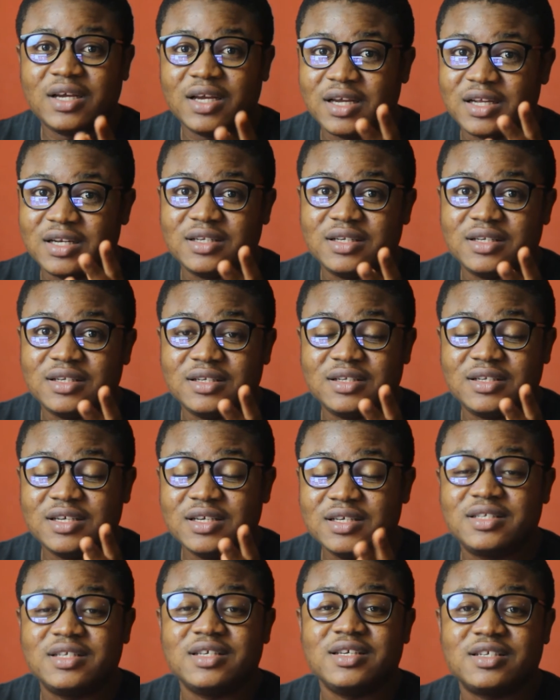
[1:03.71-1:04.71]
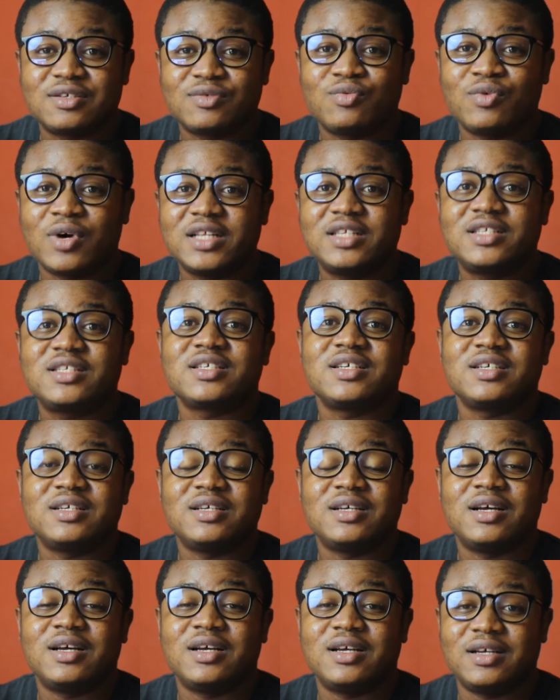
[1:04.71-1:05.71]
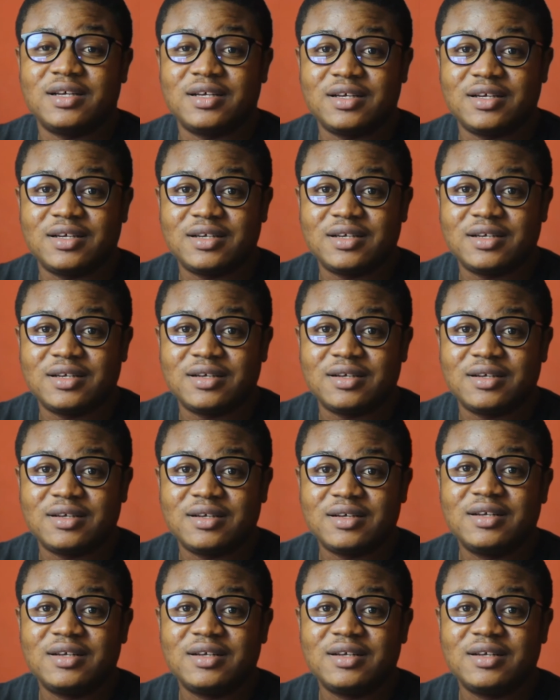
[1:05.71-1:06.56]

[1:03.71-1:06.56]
And this is what Seth